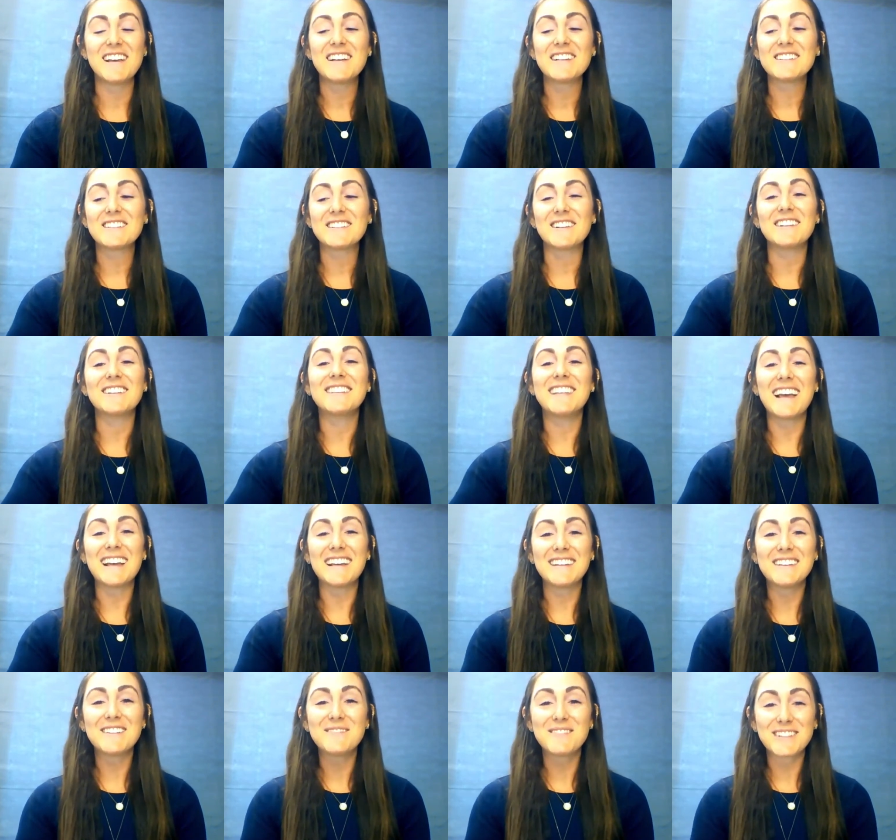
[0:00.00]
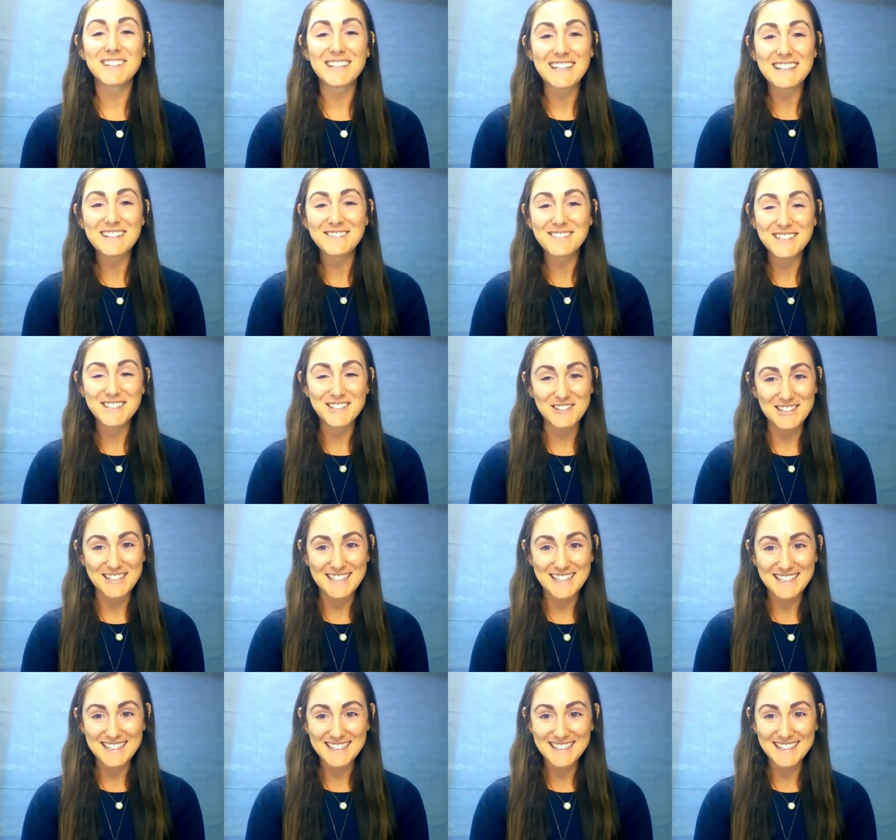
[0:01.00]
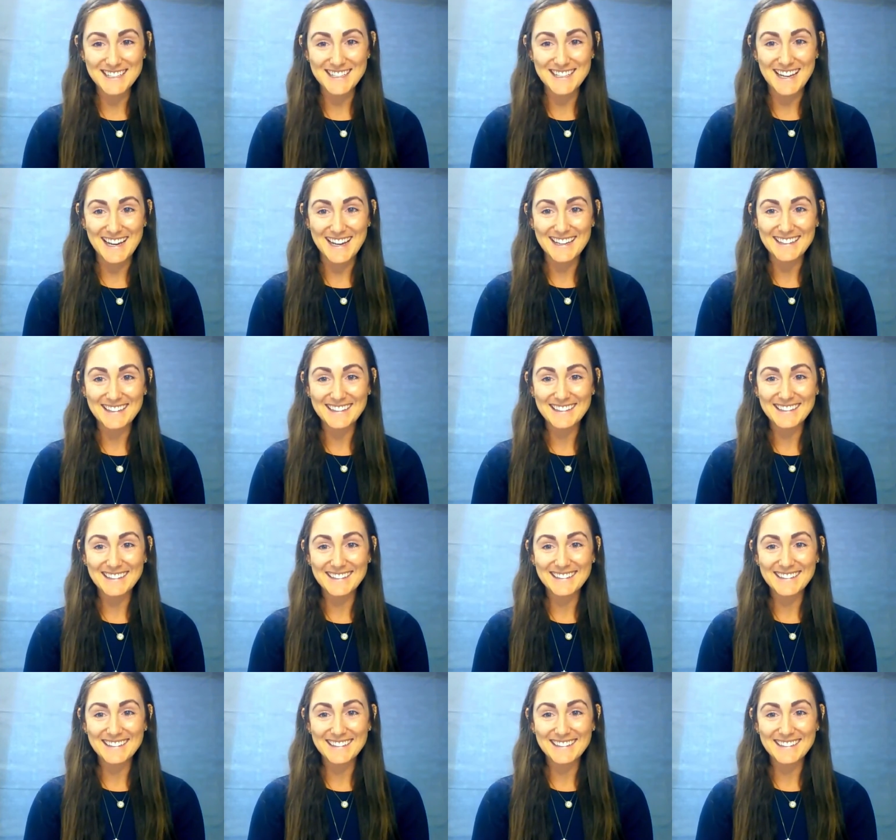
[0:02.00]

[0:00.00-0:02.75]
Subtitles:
So thank you, Marika, for joining us today.